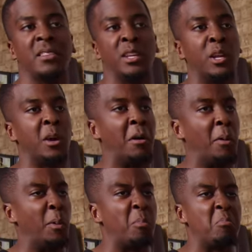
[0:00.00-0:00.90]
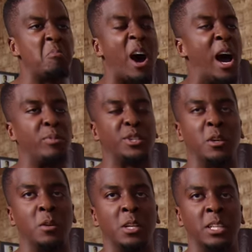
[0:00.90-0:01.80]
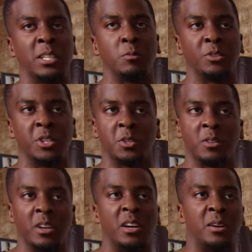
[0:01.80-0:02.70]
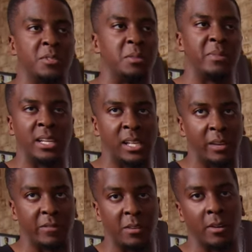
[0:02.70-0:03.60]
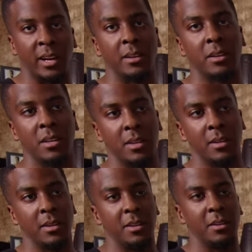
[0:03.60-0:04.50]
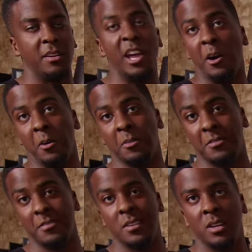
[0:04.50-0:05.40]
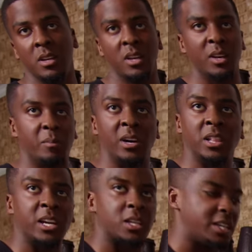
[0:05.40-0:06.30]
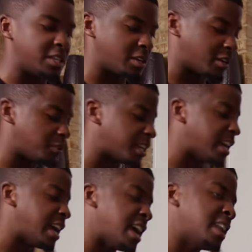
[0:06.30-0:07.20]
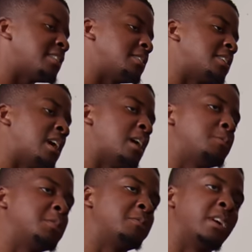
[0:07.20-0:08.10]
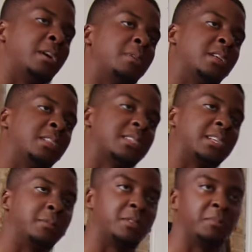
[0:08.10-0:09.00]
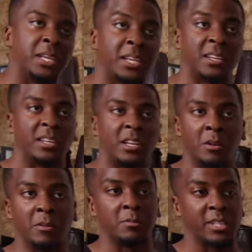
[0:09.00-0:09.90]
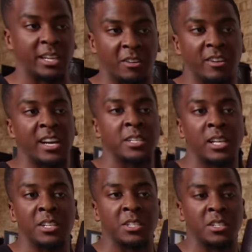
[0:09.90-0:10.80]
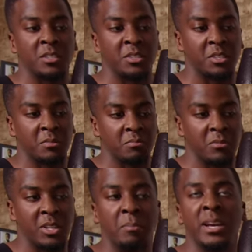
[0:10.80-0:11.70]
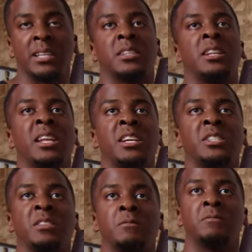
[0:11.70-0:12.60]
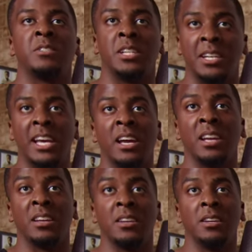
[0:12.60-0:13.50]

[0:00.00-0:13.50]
you know, opportunities were just gonna come to me left and right. No. But luckily the coach I had at the time was very realistic with me. You know, he was like, congratulations, you're the best in the nation today.